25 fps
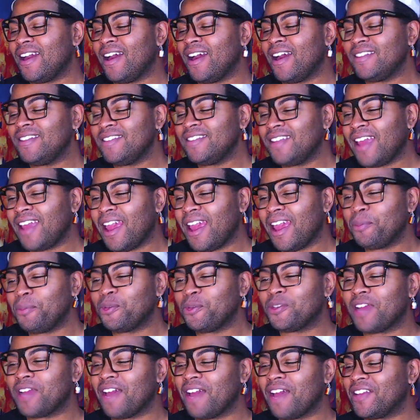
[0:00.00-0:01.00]
Untamed.
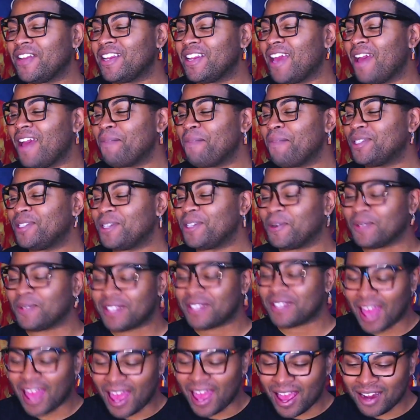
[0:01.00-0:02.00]
We're diving into episode
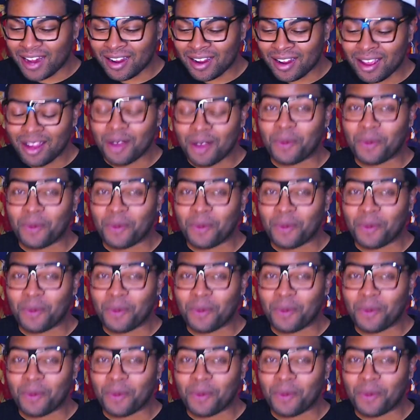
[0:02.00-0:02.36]
10.